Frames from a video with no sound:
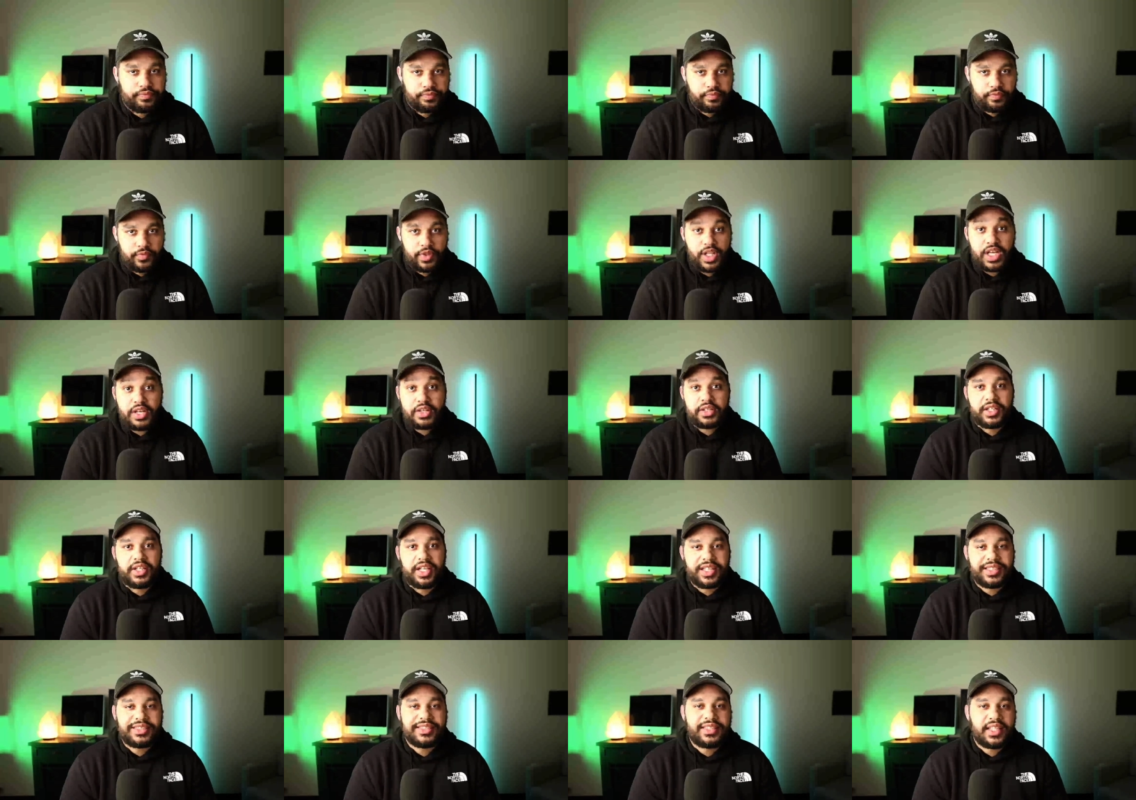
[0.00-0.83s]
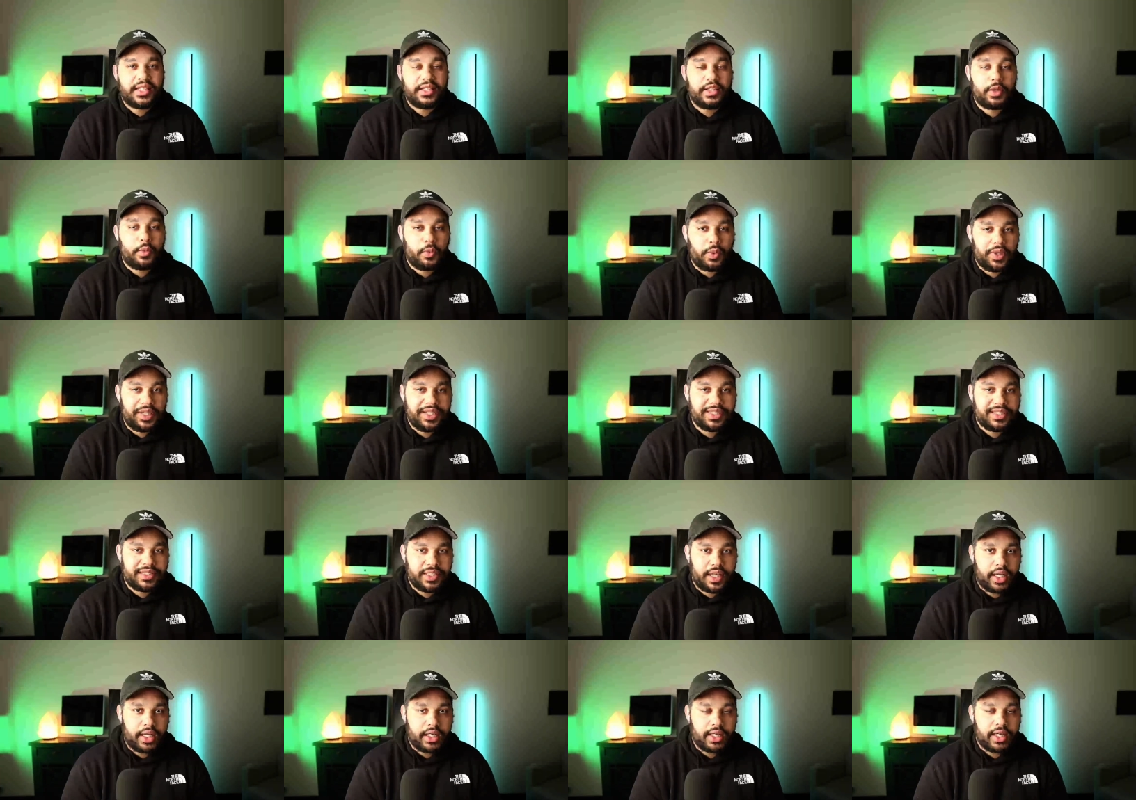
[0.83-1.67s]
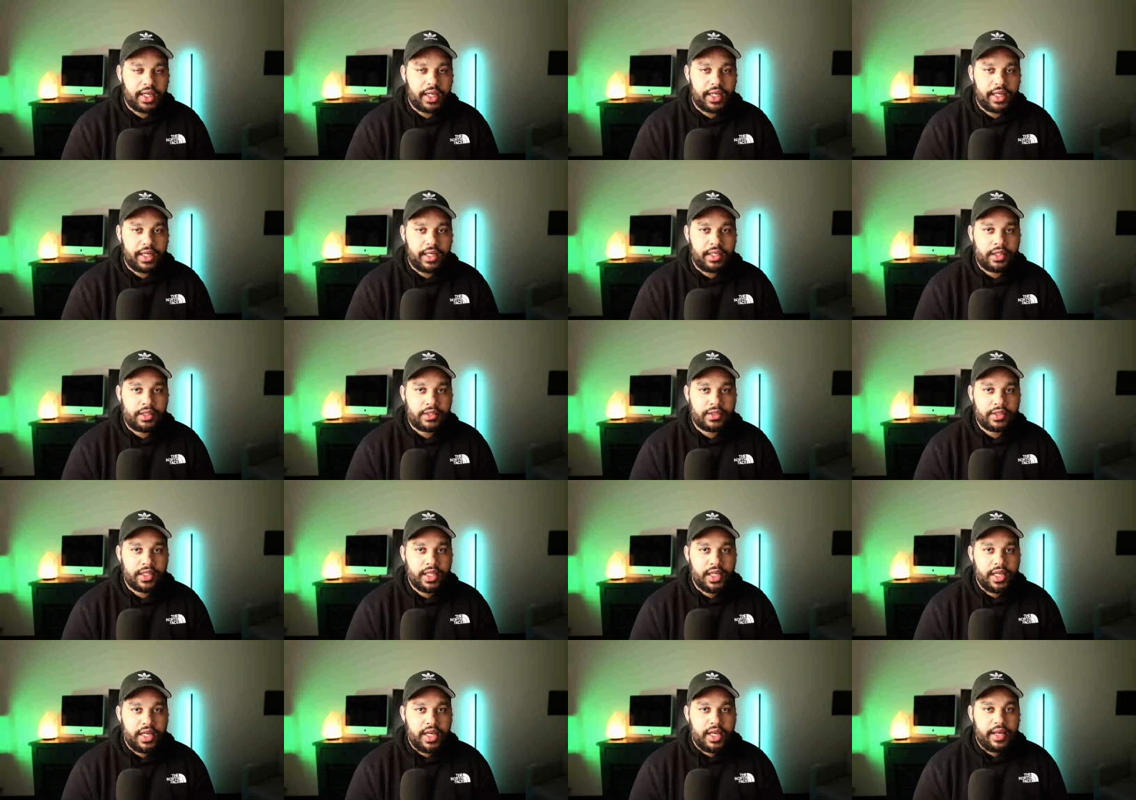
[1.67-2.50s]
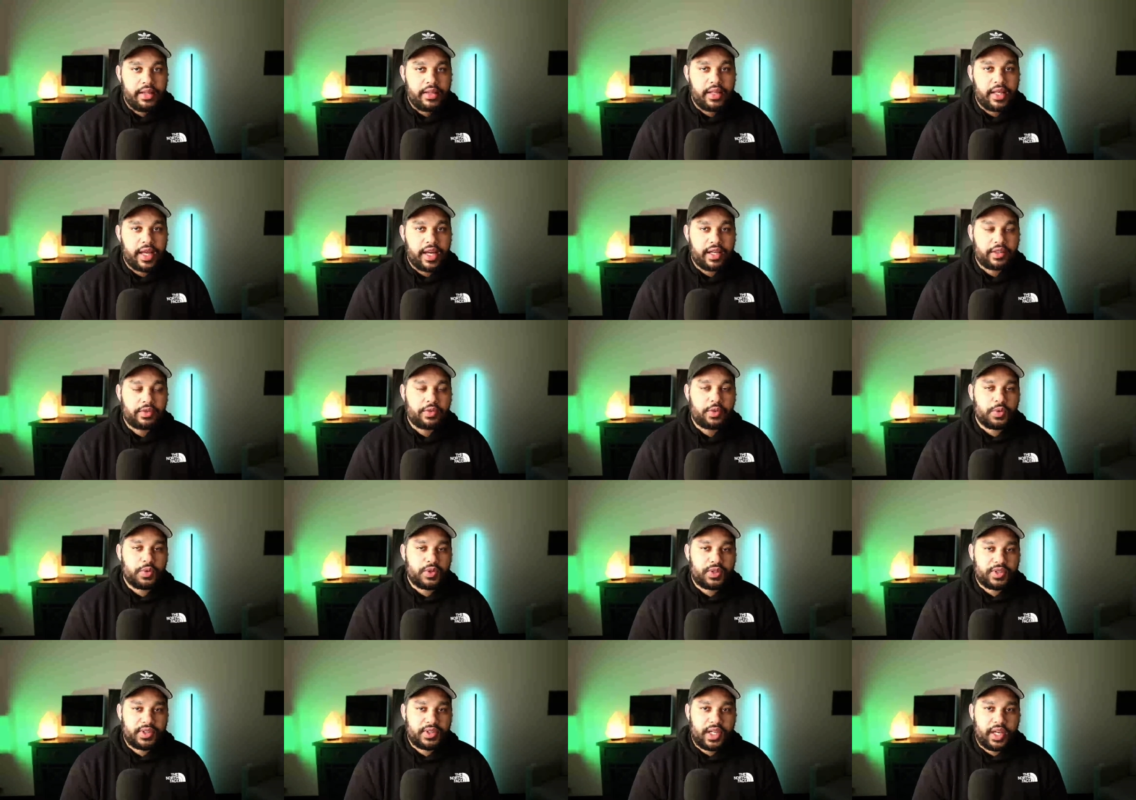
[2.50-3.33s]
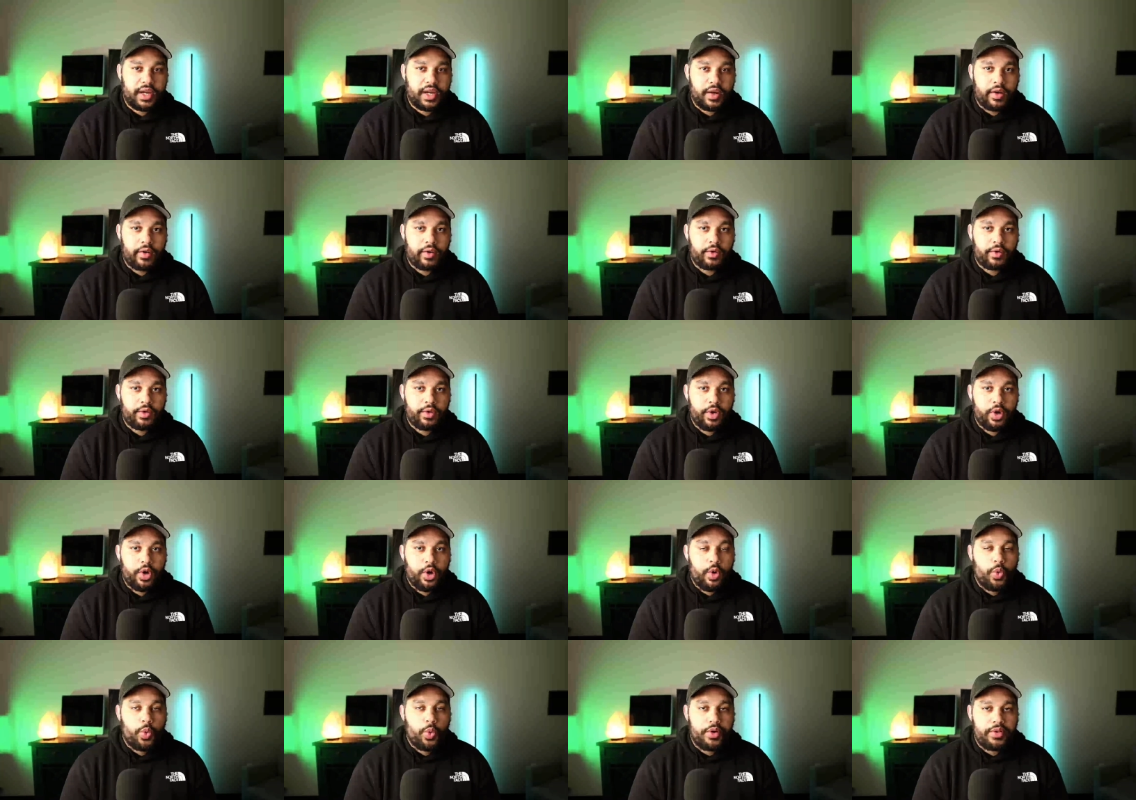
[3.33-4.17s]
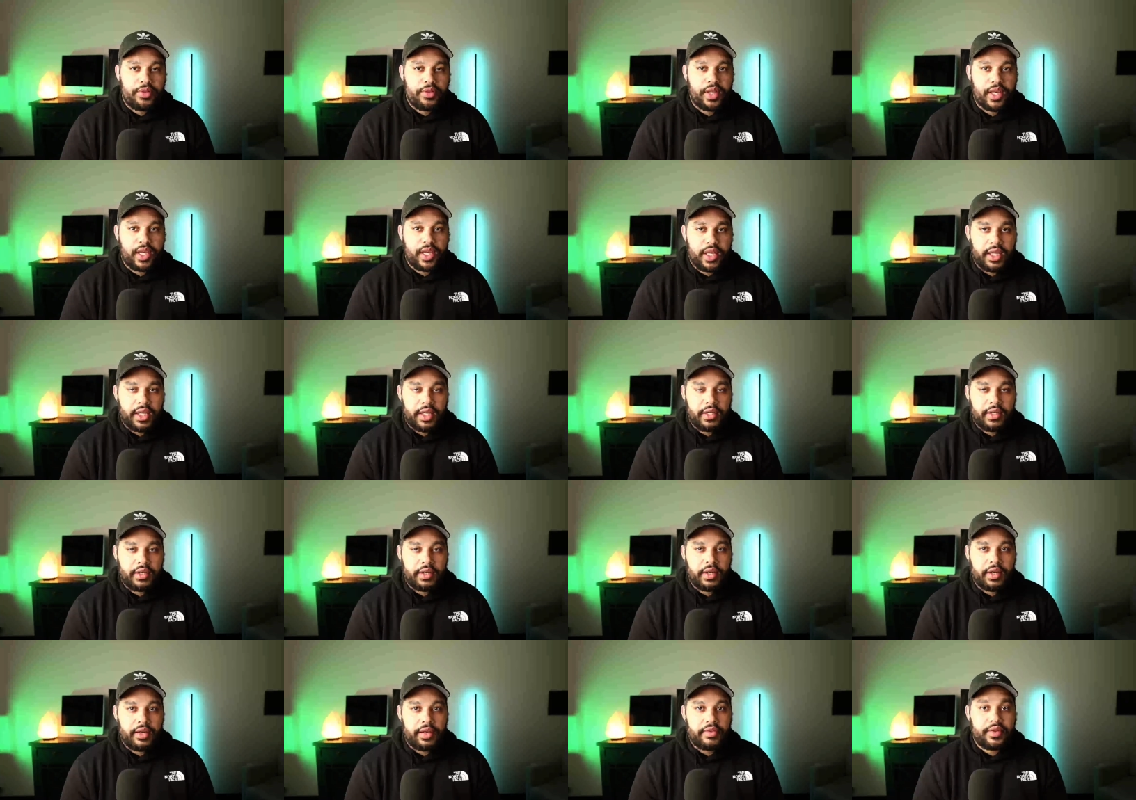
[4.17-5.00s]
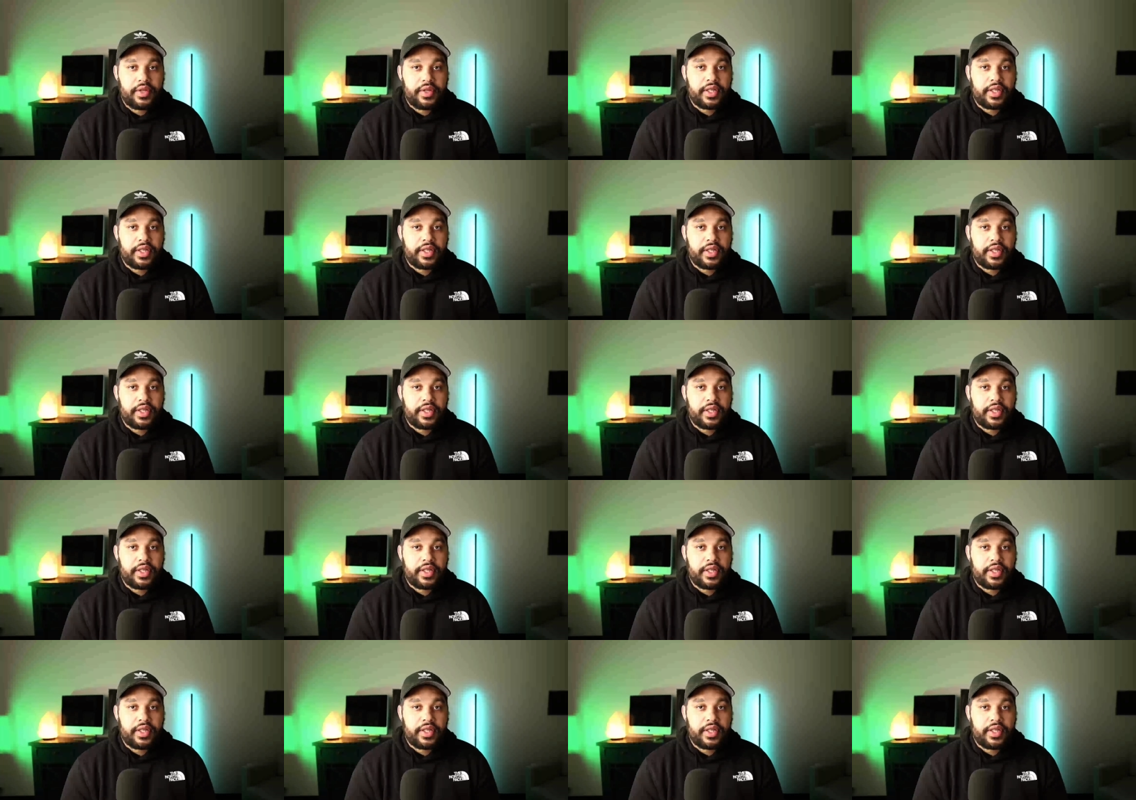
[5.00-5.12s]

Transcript: Now the next thing that we can check is the actual sound within the